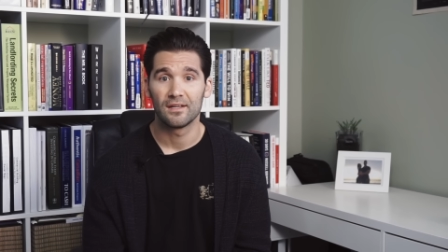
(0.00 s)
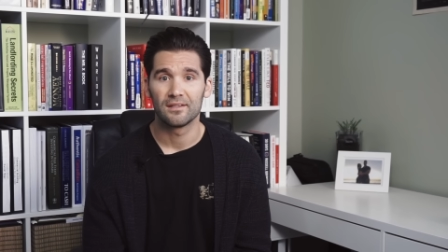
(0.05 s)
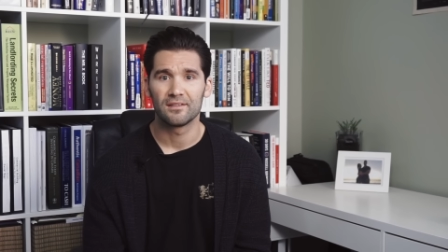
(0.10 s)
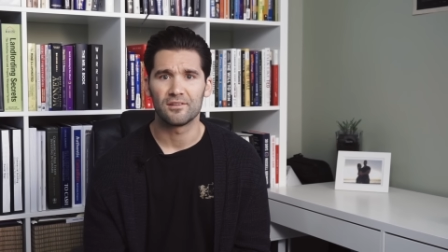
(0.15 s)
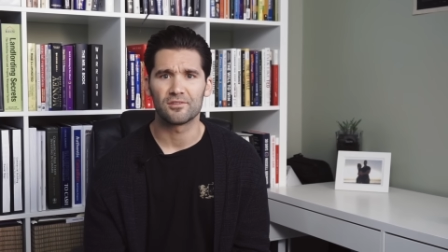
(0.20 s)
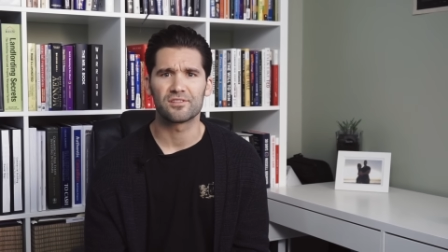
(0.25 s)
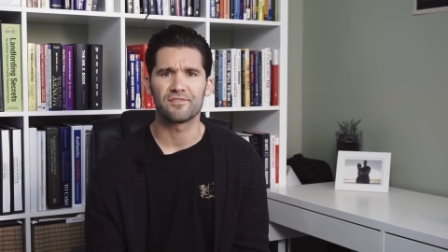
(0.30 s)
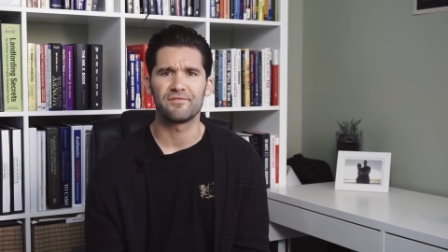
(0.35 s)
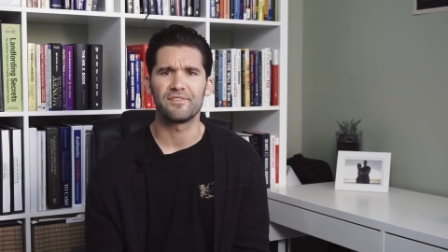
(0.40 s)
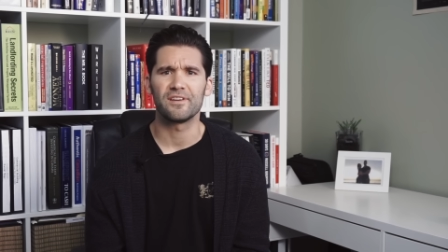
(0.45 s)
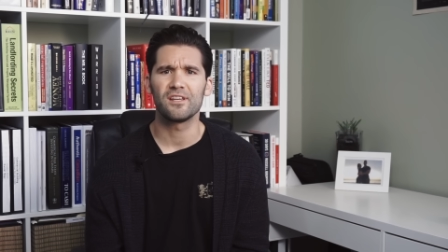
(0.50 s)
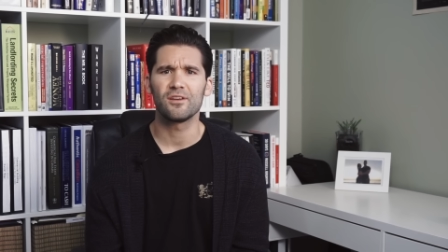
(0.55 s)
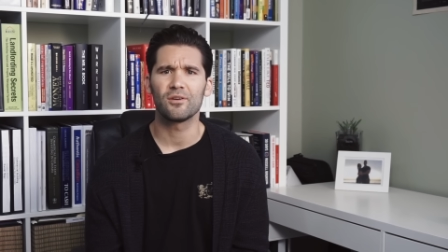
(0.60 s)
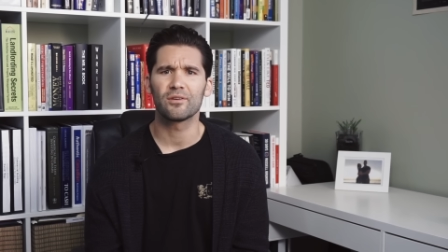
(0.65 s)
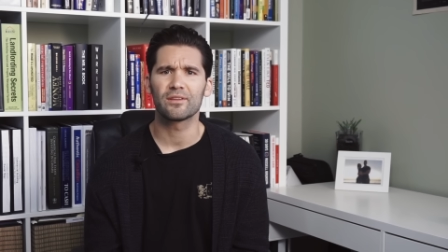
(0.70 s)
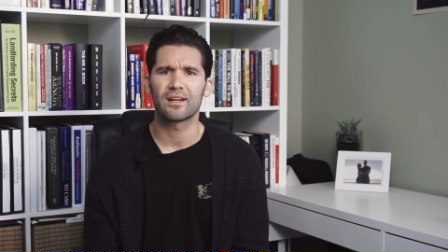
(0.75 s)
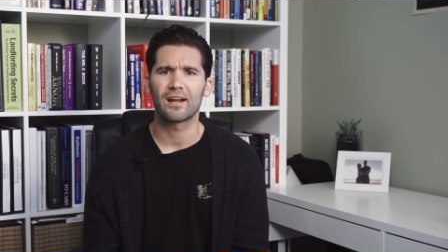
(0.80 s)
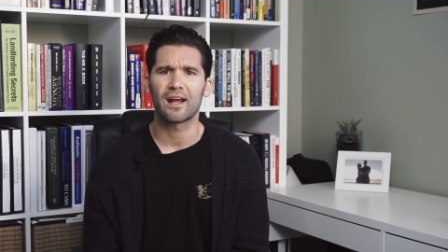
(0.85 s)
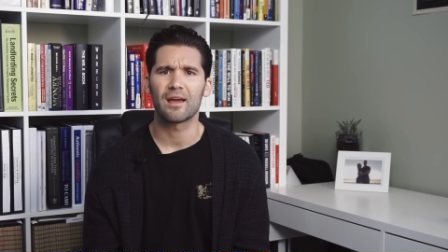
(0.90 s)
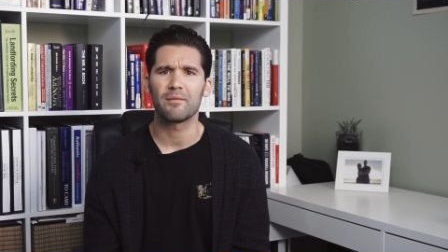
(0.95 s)
There's a video
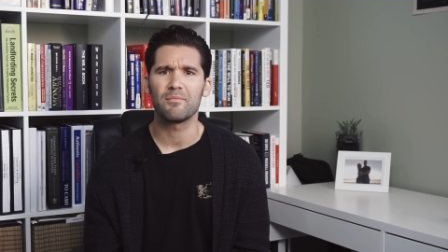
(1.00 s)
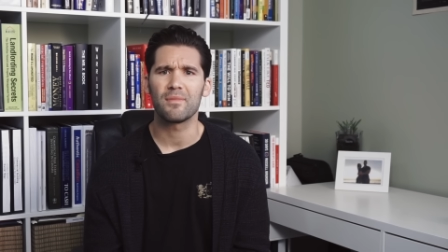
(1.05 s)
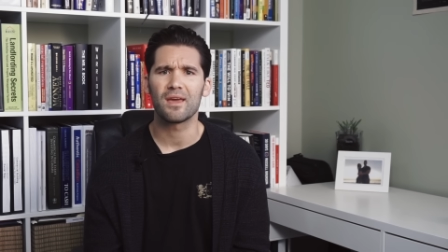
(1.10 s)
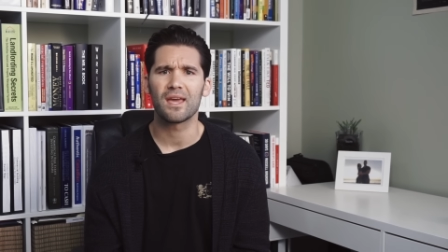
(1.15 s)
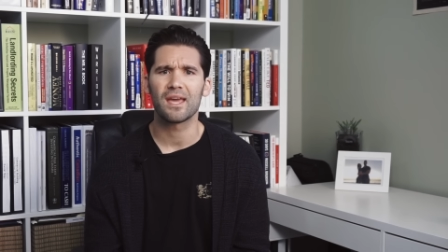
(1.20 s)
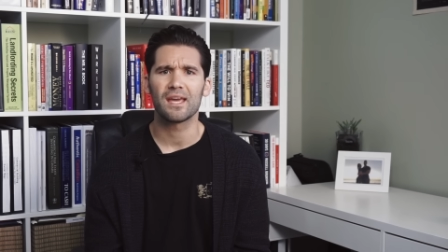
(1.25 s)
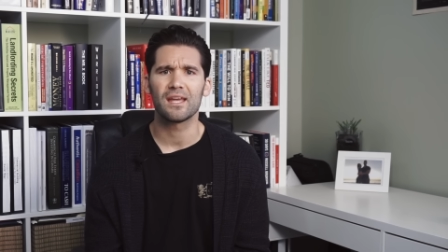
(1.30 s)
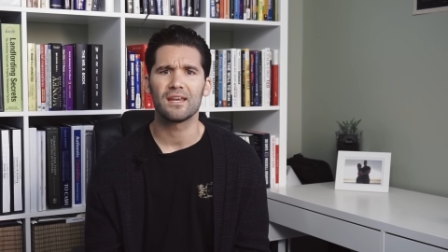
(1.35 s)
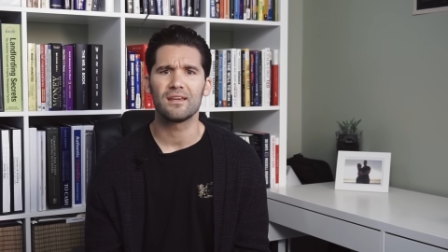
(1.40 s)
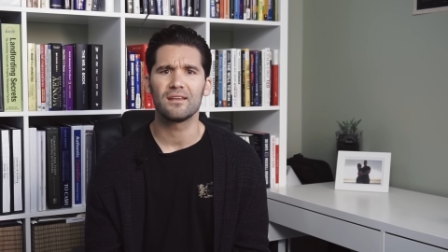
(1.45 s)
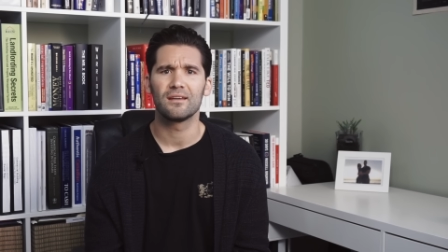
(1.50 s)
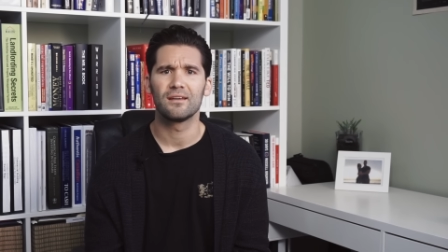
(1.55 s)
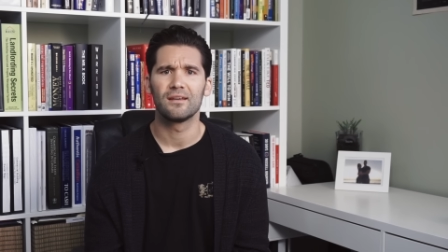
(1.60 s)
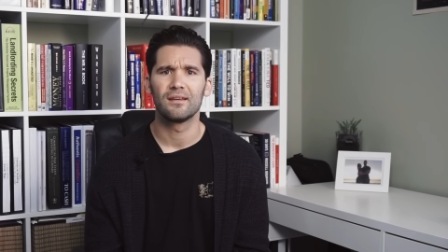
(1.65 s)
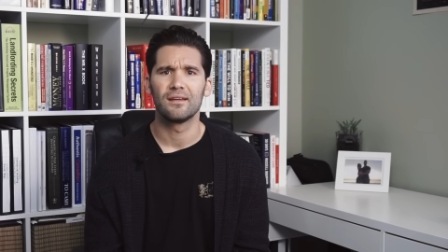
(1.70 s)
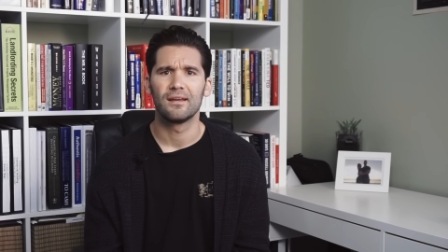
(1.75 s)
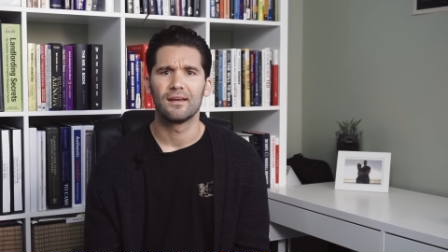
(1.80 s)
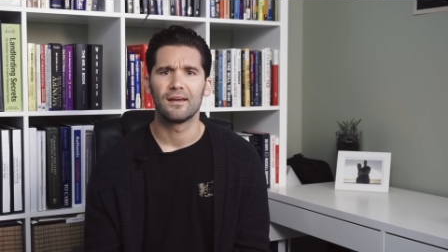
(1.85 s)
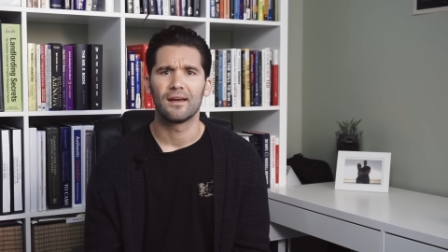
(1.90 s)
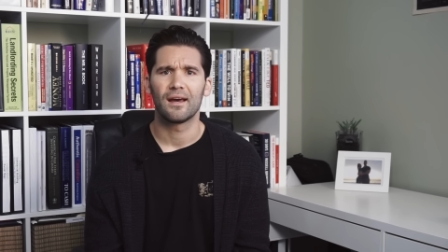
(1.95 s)
that I made
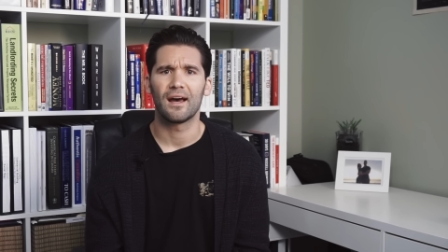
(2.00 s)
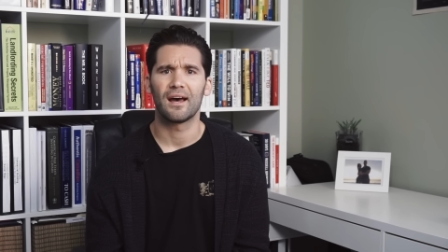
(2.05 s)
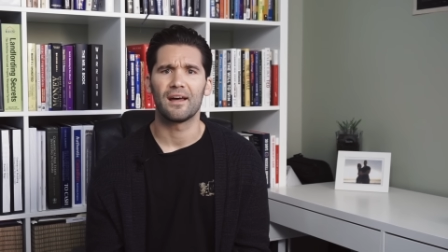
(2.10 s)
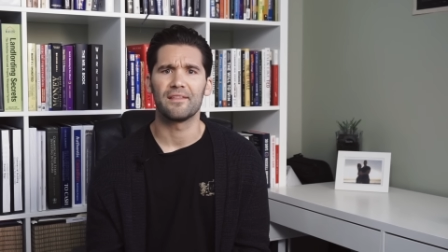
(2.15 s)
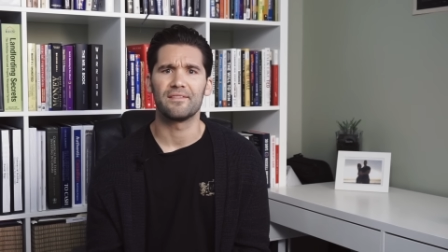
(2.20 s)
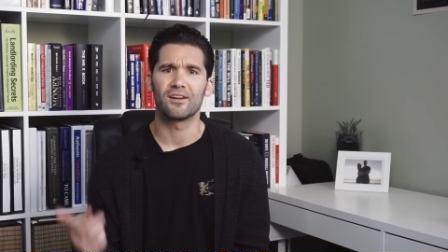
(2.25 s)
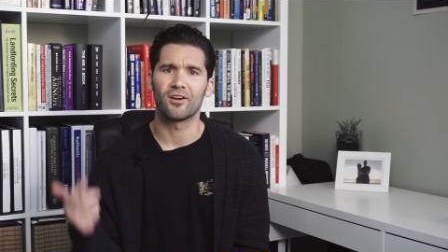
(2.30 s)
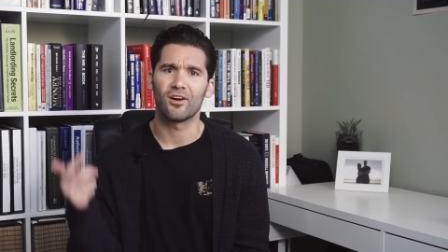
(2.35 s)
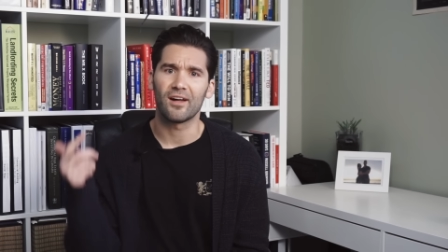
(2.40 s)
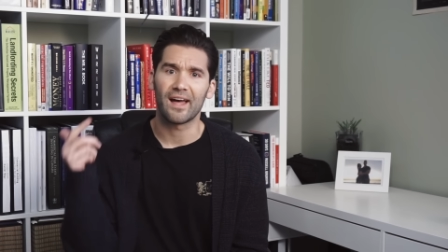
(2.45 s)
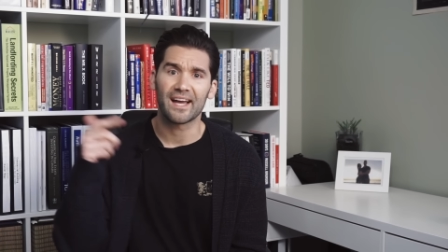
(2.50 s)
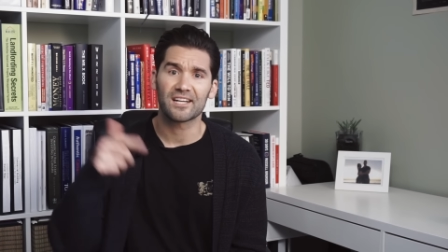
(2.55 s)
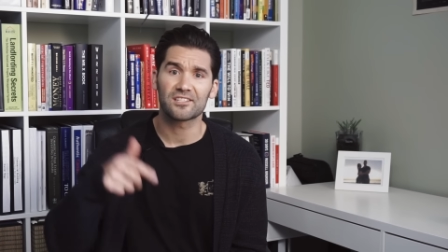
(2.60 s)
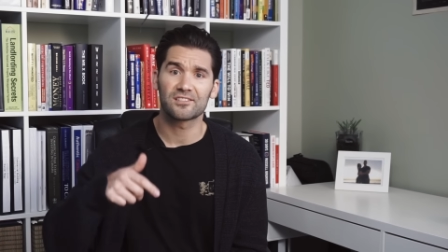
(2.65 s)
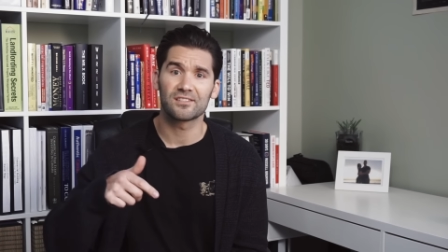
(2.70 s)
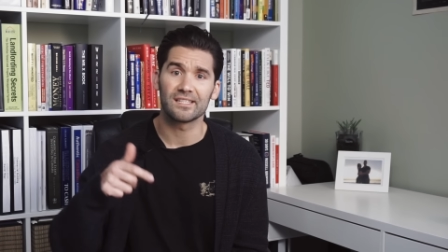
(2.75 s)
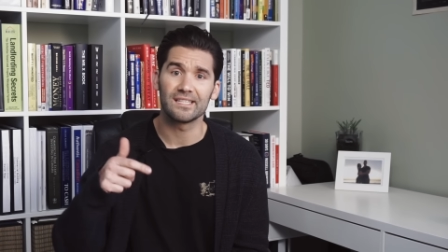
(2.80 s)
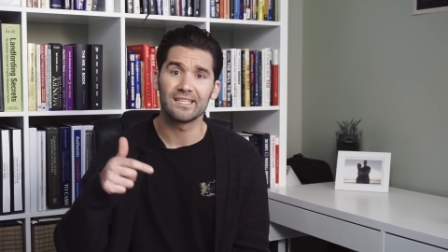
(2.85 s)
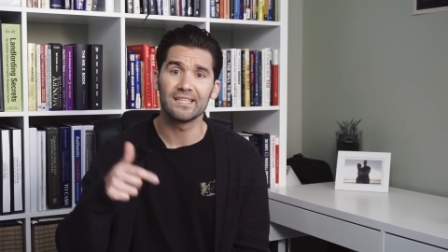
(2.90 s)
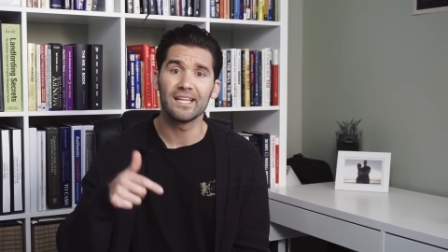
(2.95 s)
that I'll
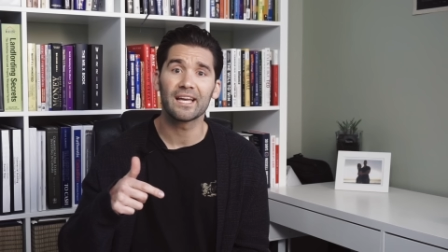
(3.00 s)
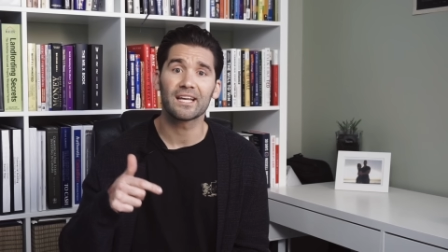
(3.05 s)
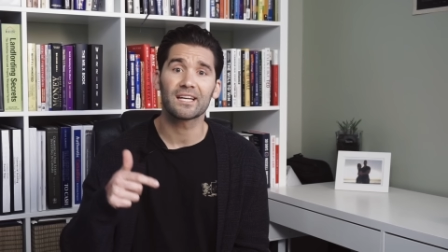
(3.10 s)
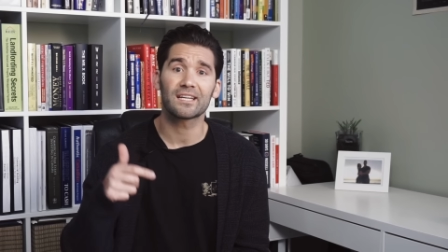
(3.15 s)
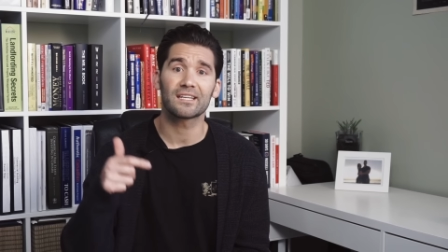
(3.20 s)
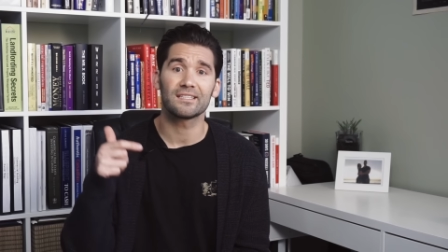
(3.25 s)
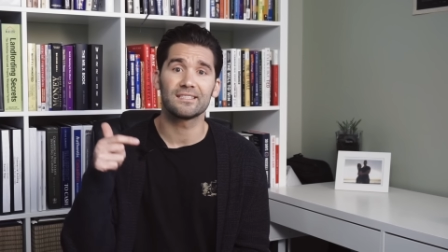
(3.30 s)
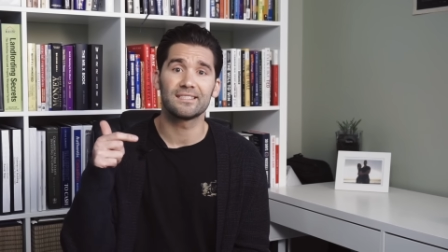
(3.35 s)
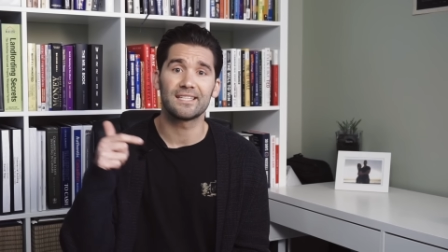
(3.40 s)
actually link